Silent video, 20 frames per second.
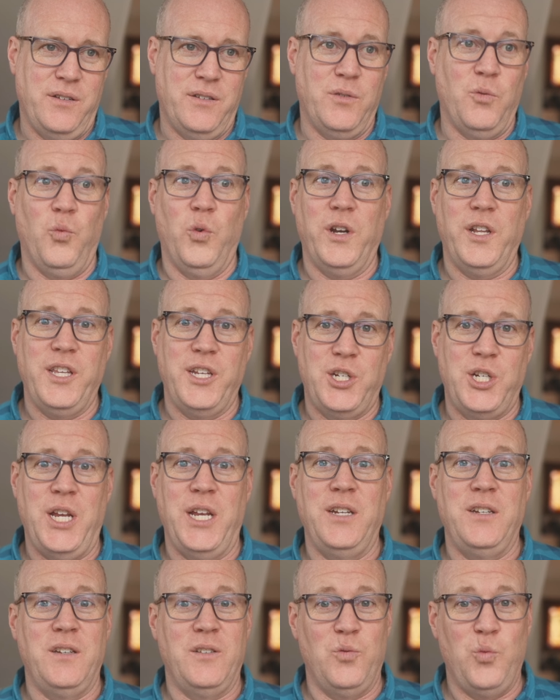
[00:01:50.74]
And one of the
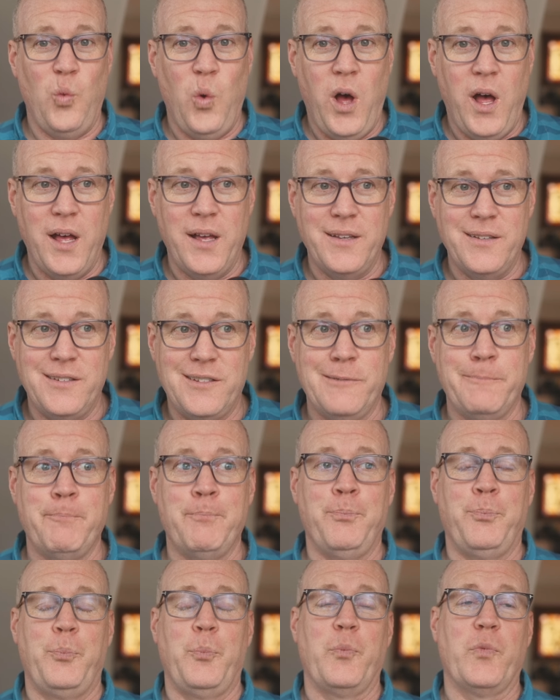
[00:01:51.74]
changes was
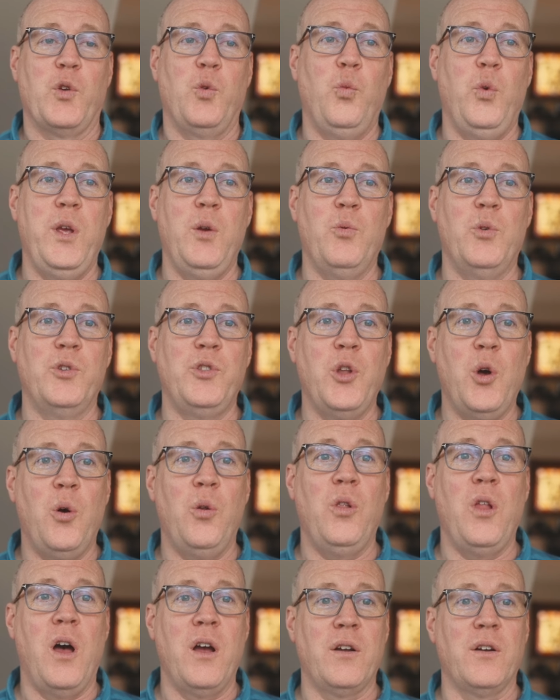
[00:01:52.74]
we will no
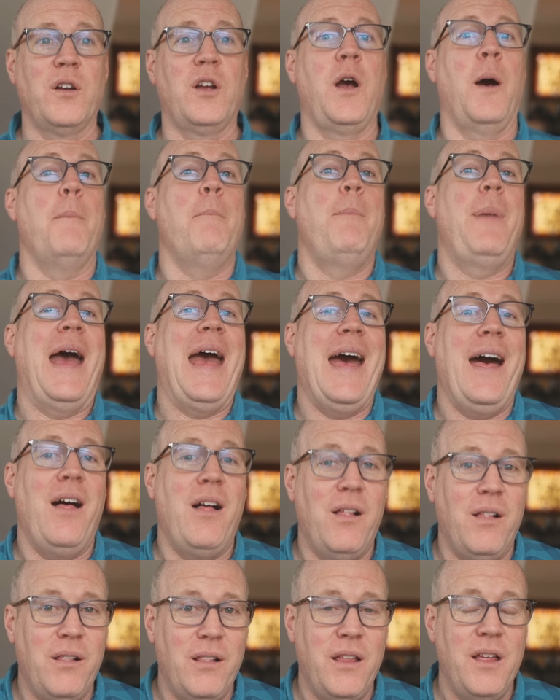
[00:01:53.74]
longer
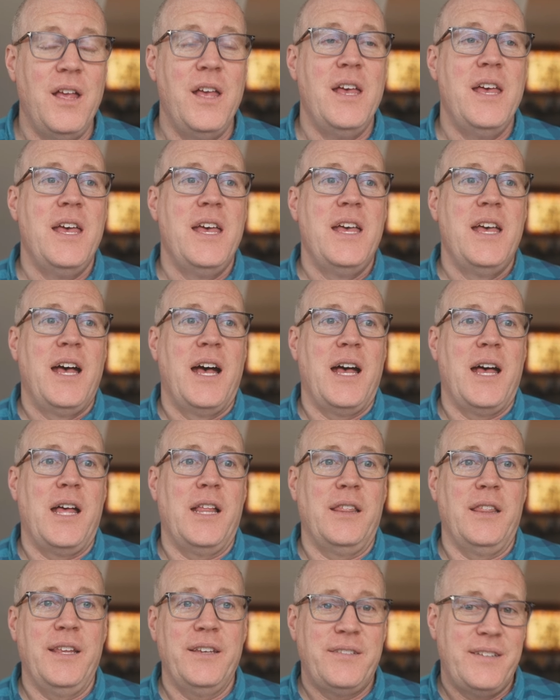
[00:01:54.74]
compel
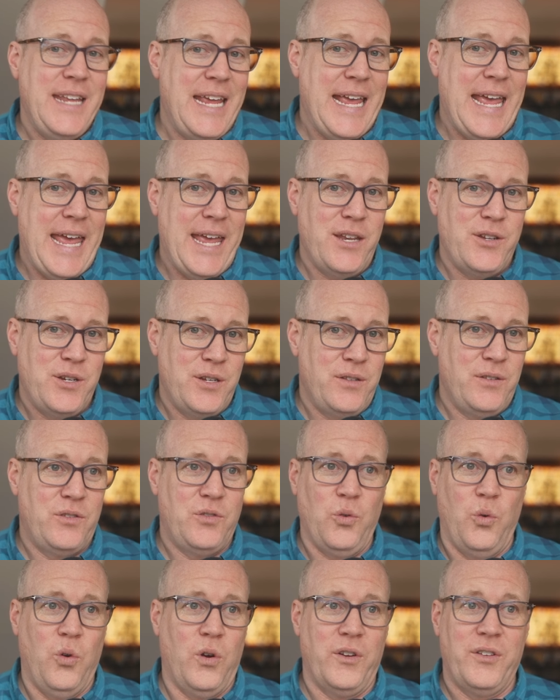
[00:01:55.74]
listing agents
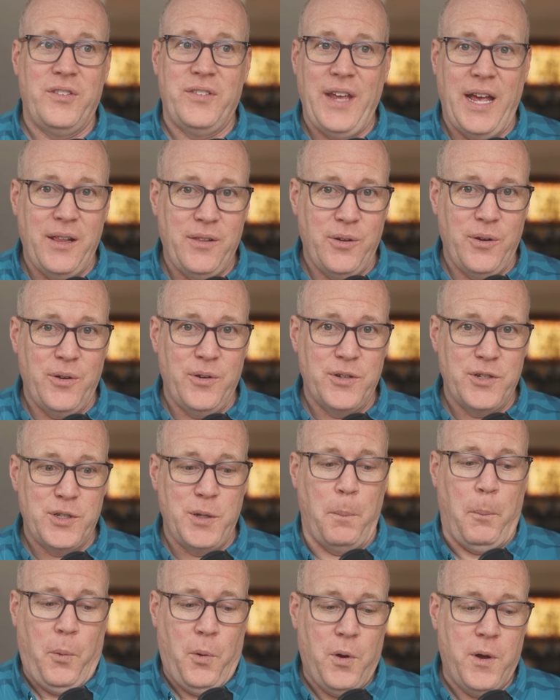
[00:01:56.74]
or sellers
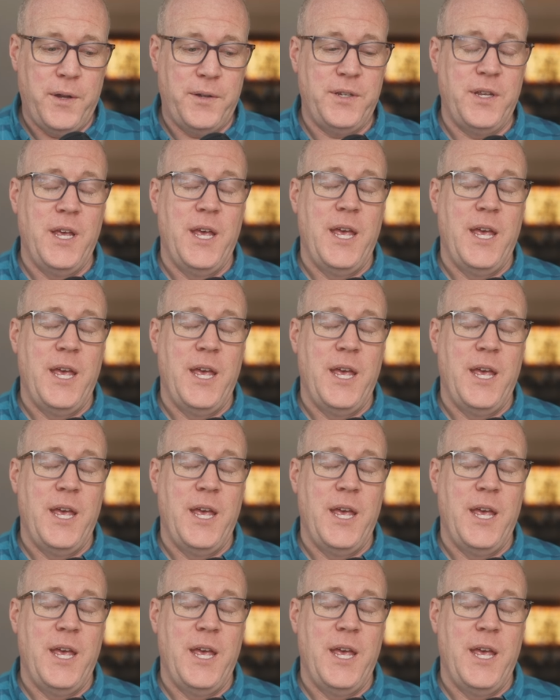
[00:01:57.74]
to put